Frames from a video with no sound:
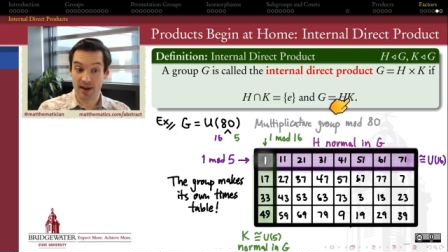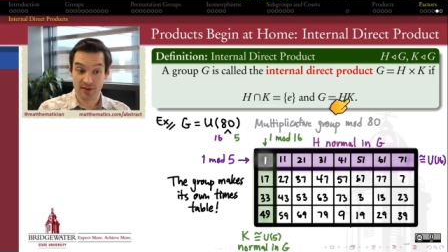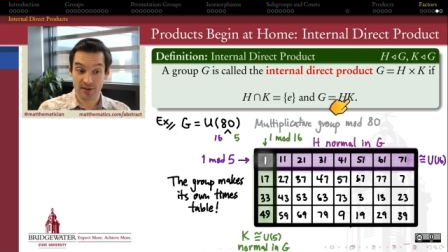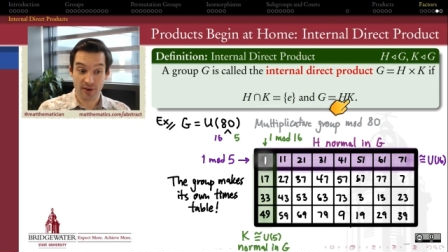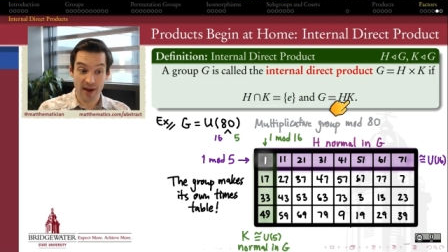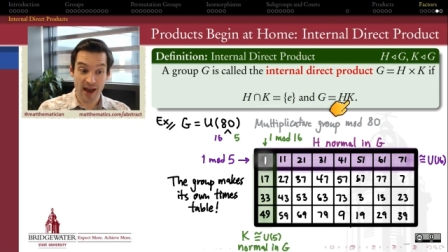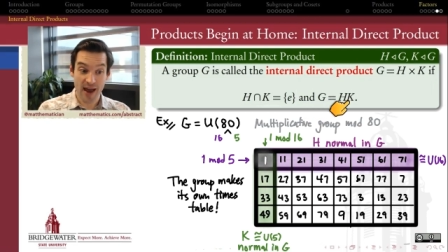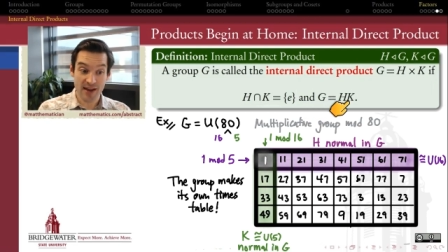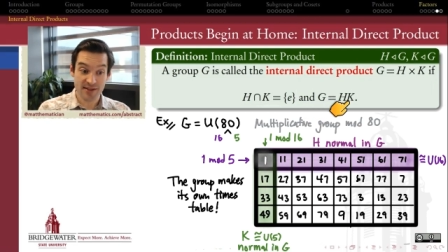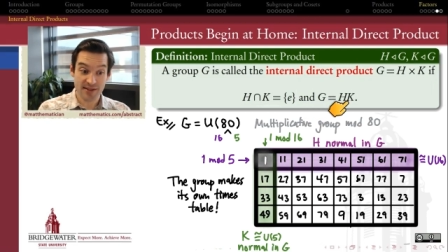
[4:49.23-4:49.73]

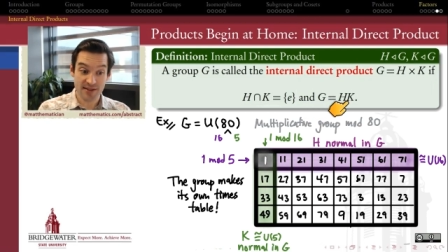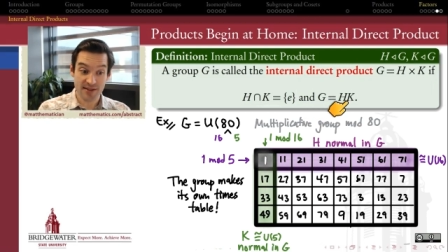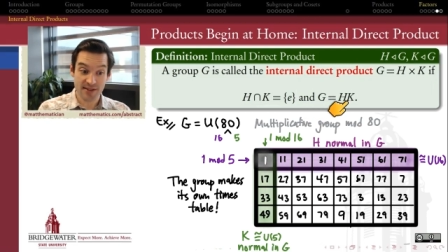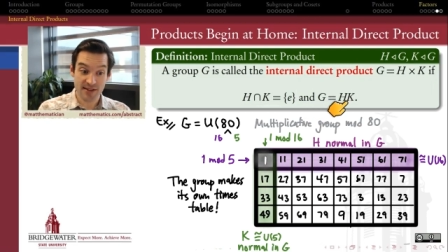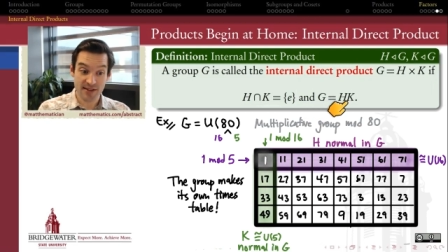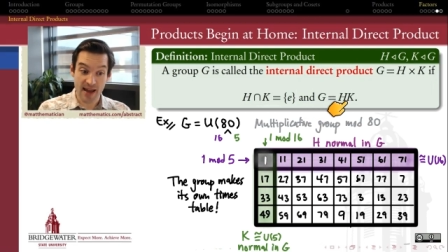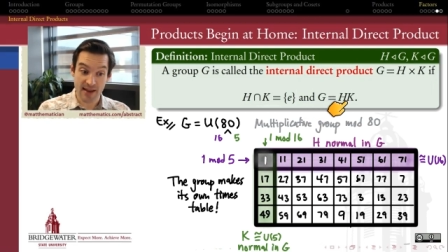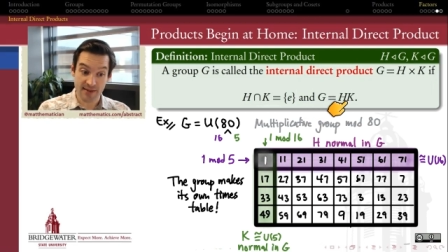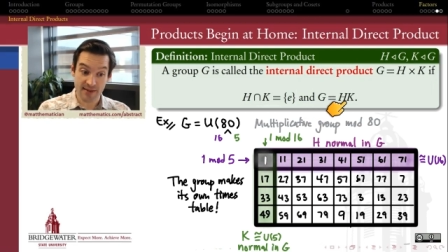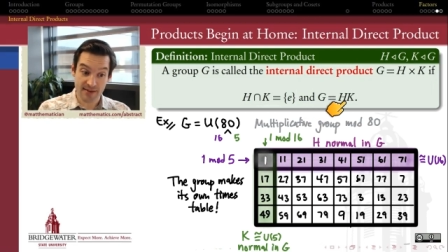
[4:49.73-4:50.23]
So as
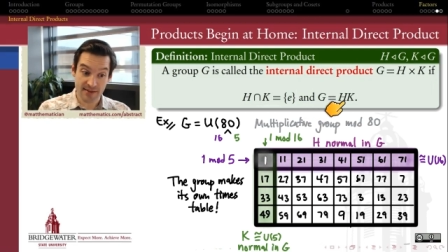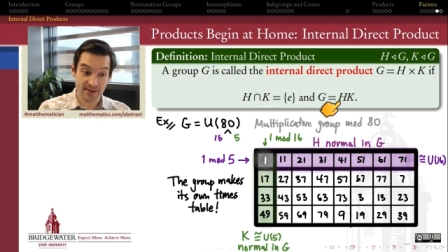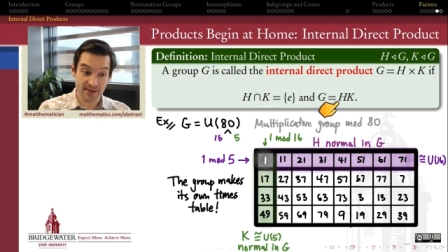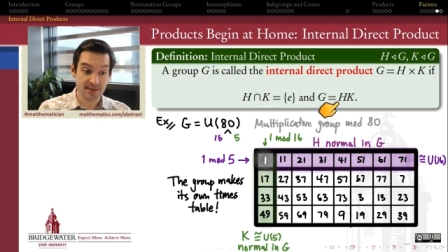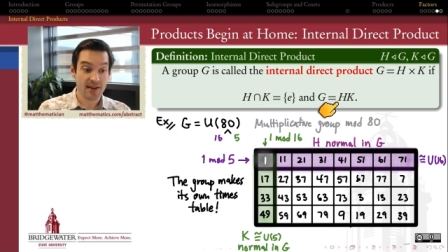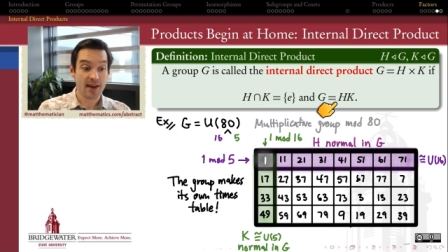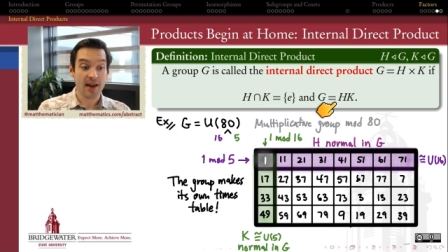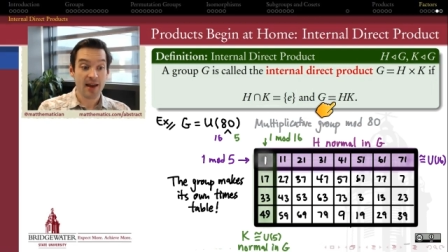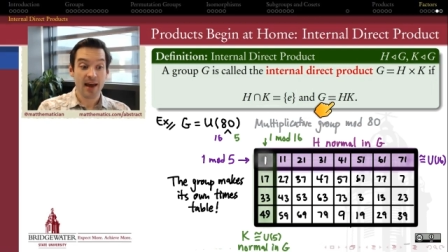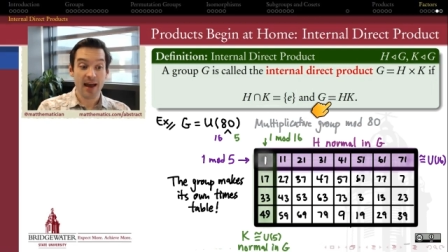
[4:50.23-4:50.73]

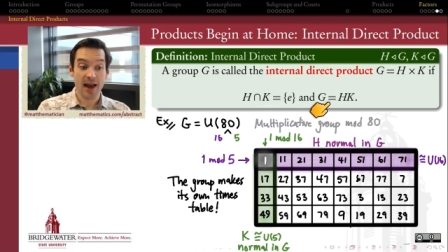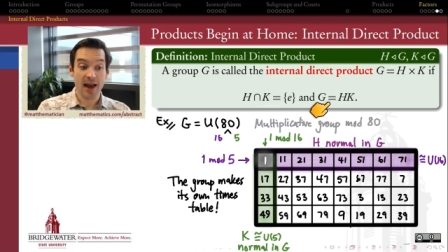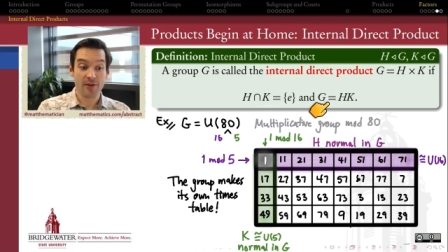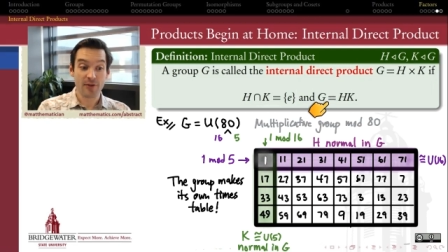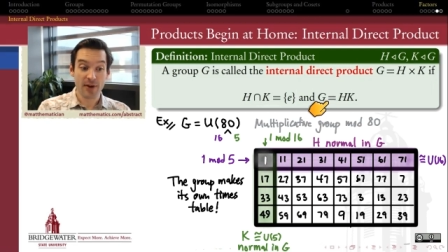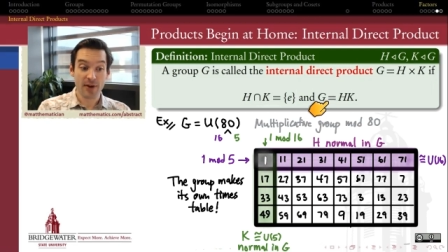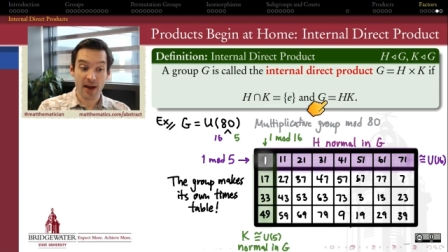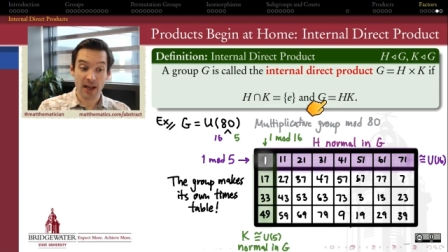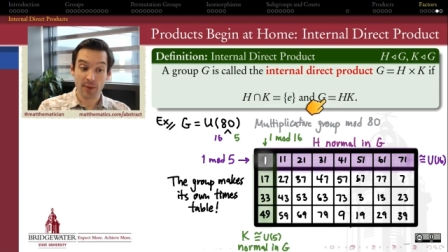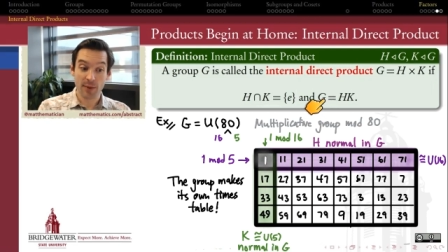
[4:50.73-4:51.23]
sets,
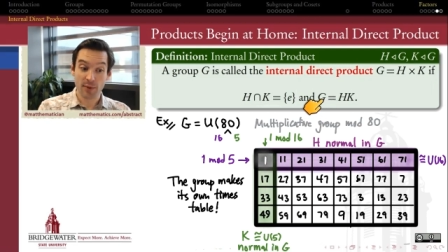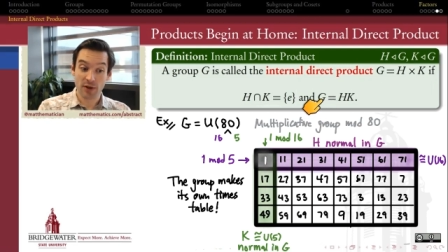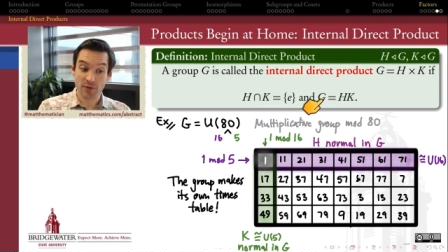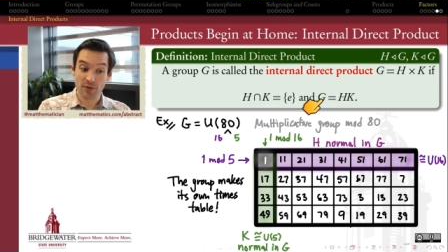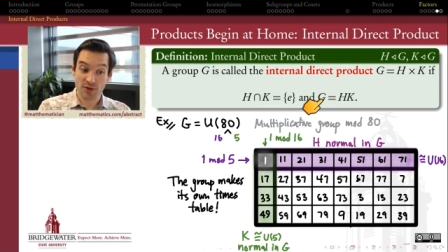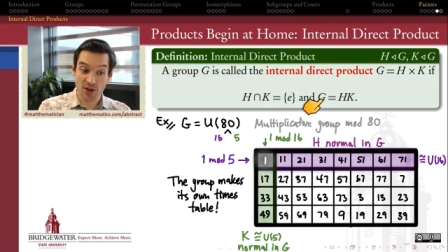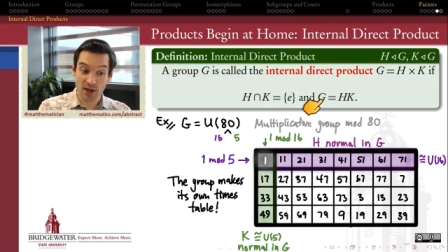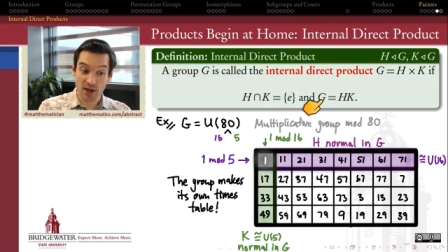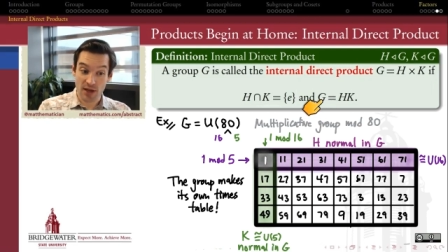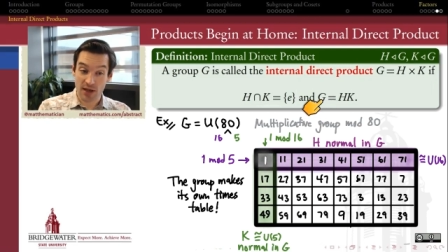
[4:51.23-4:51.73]
every element
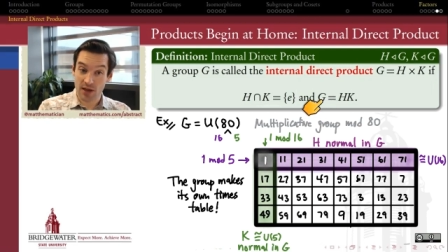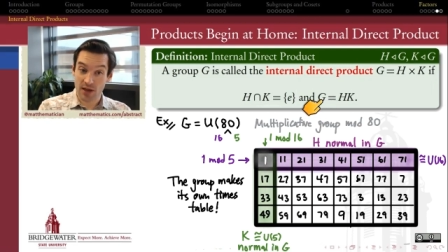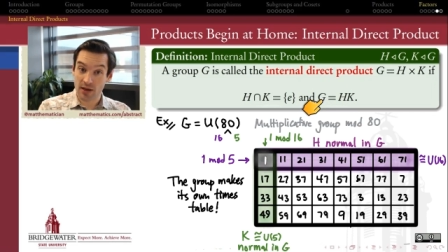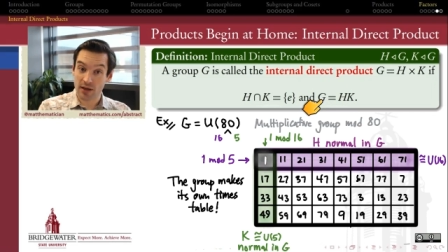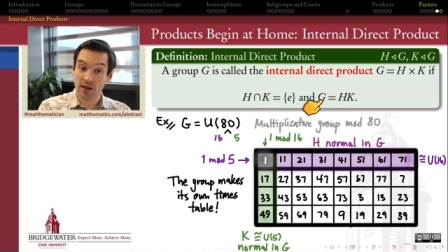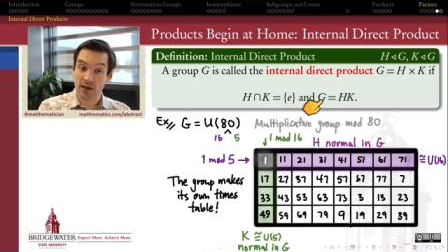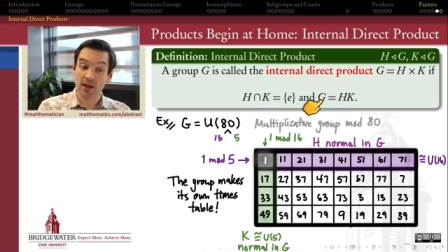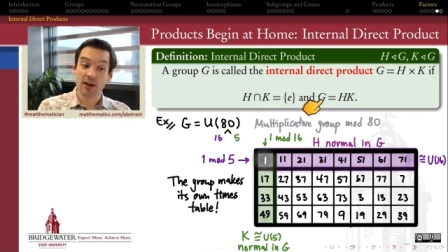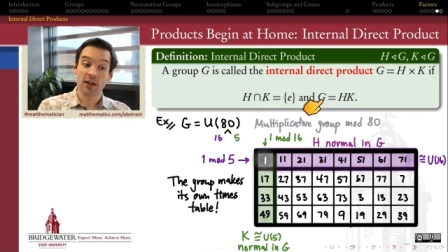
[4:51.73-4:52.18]
of G